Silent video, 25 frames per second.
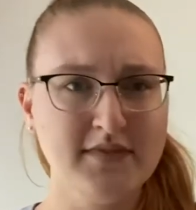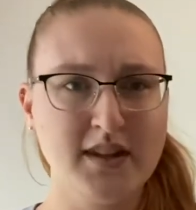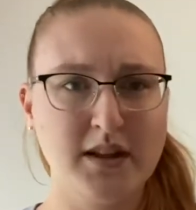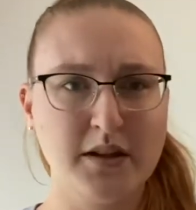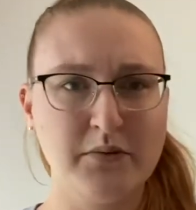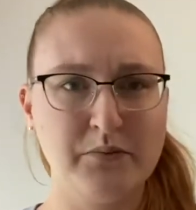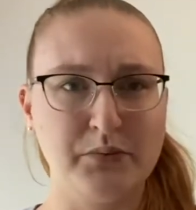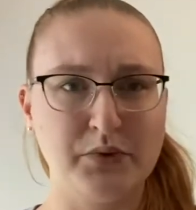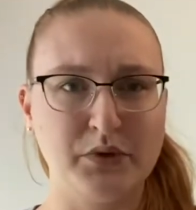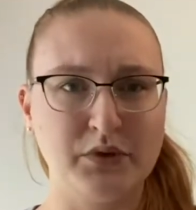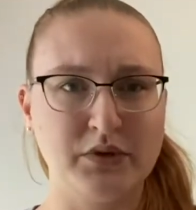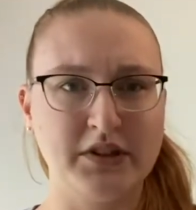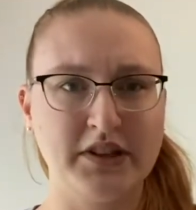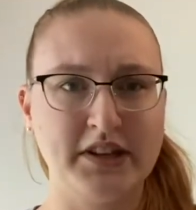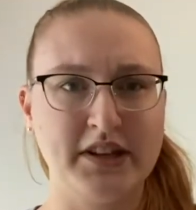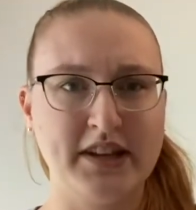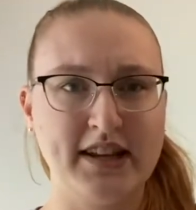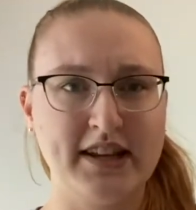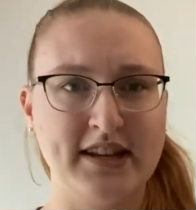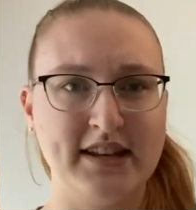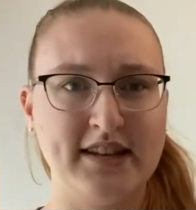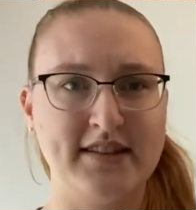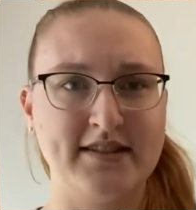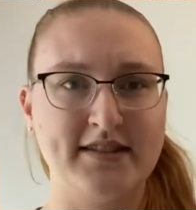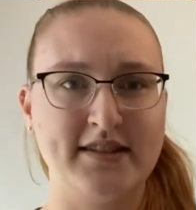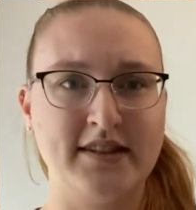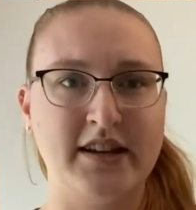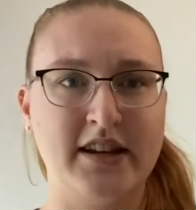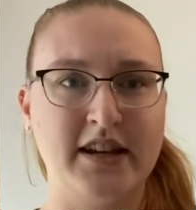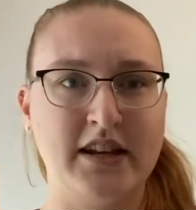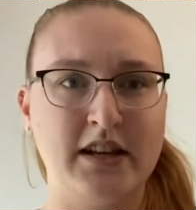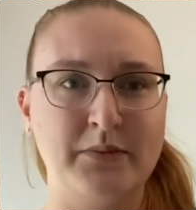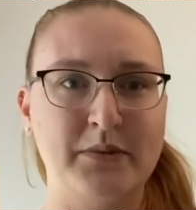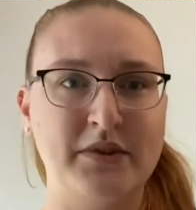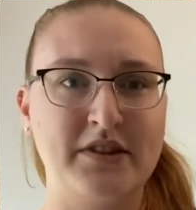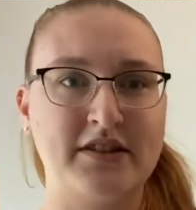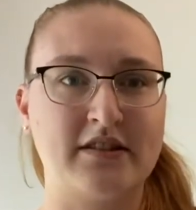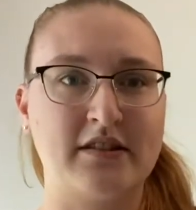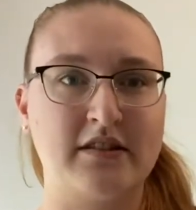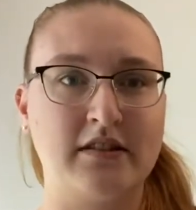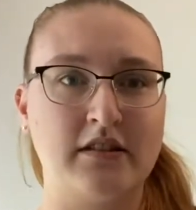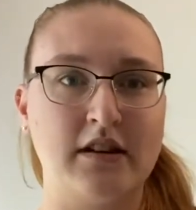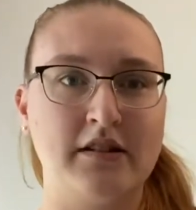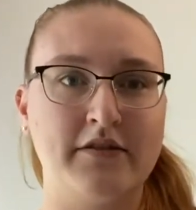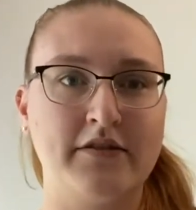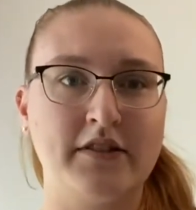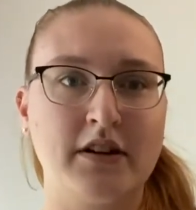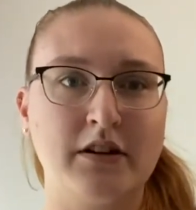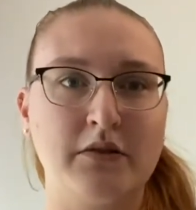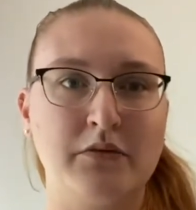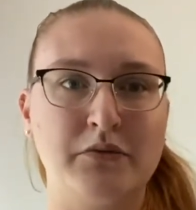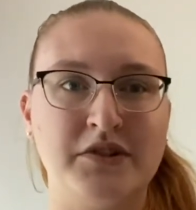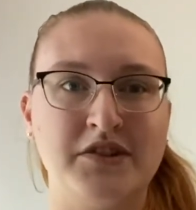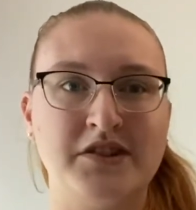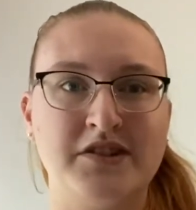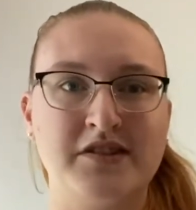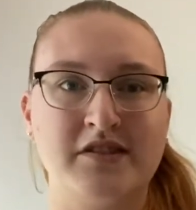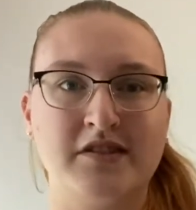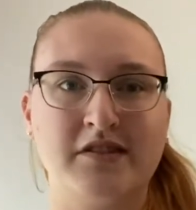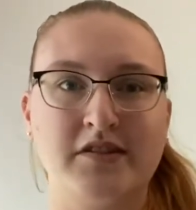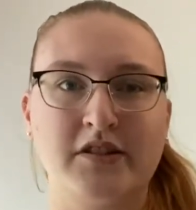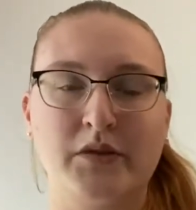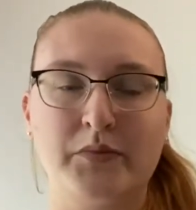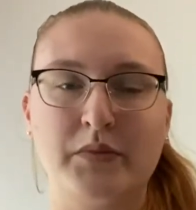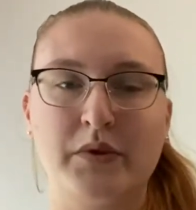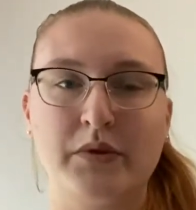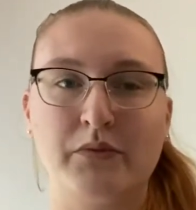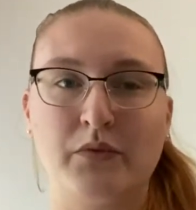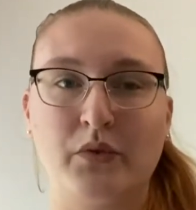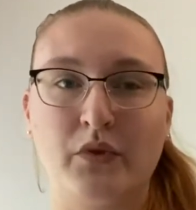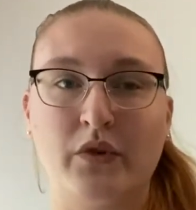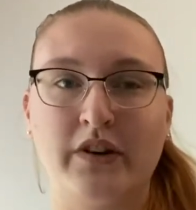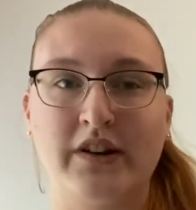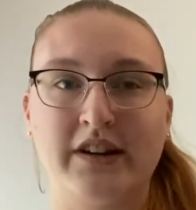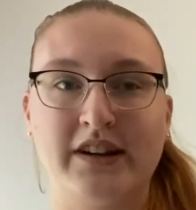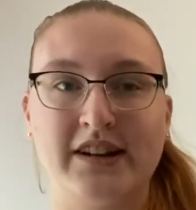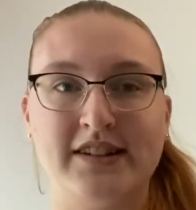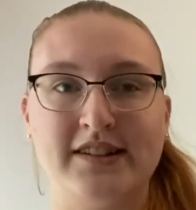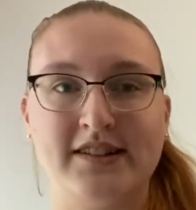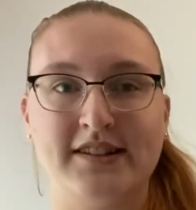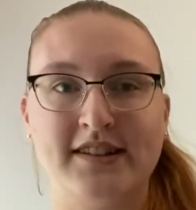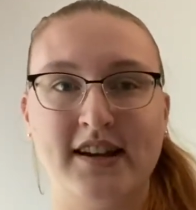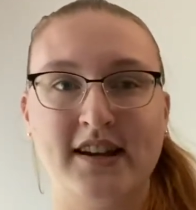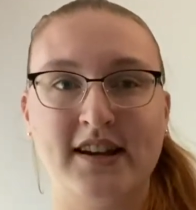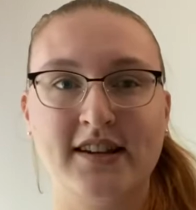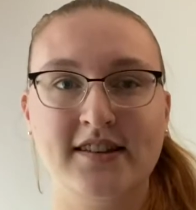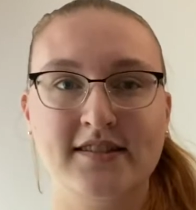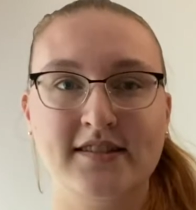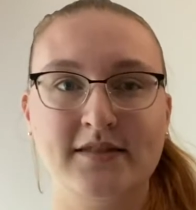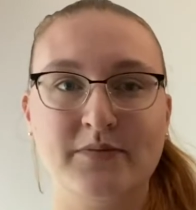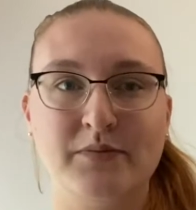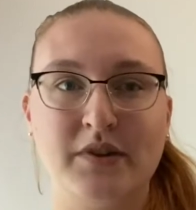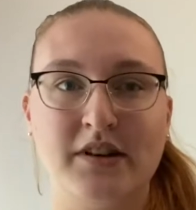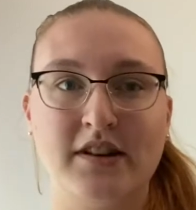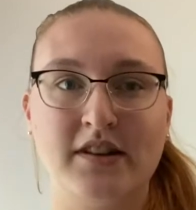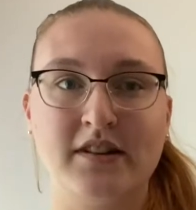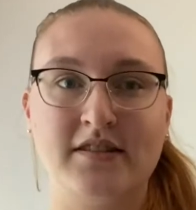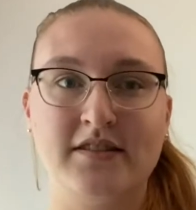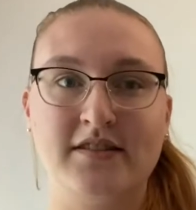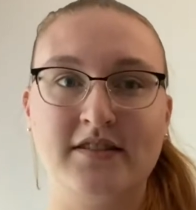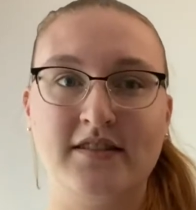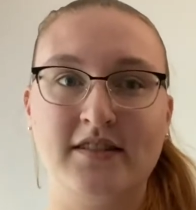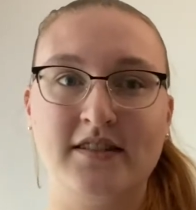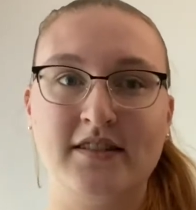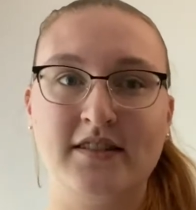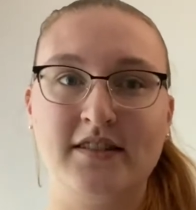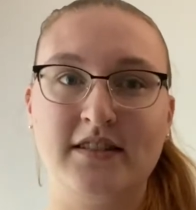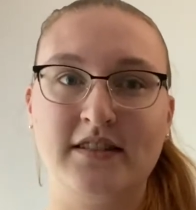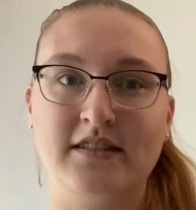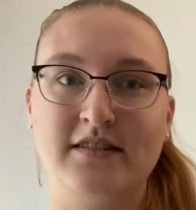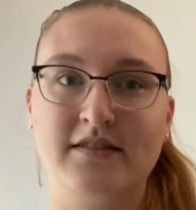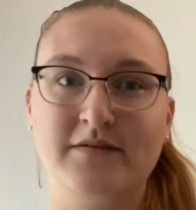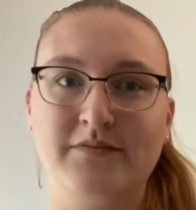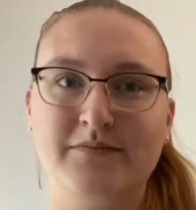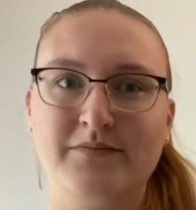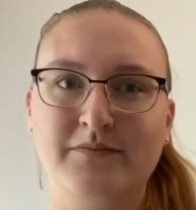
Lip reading: Bully is an enemies to lover, which is a little bit more intense because he is